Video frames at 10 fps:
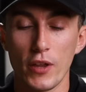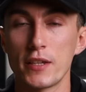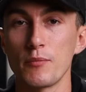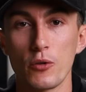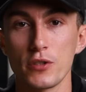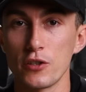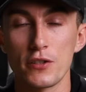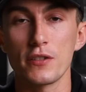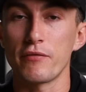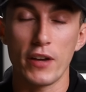that's mostly
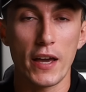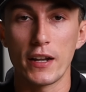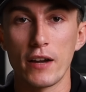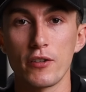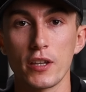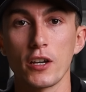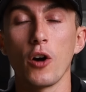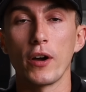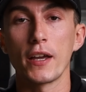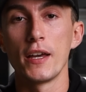just the fan and everything
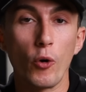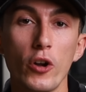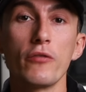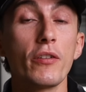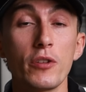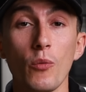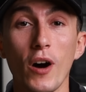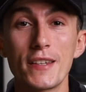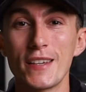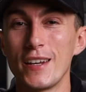going. 450
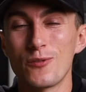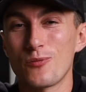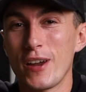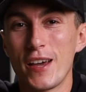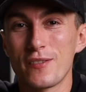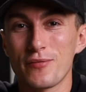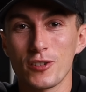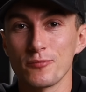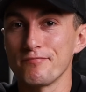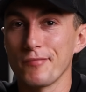watts, and it ran
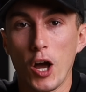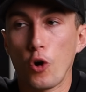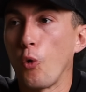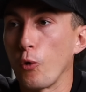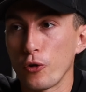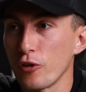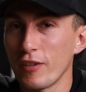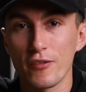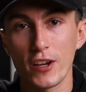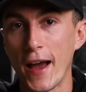for a quarter
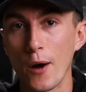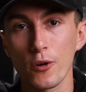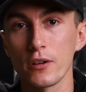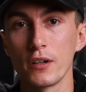of every hour.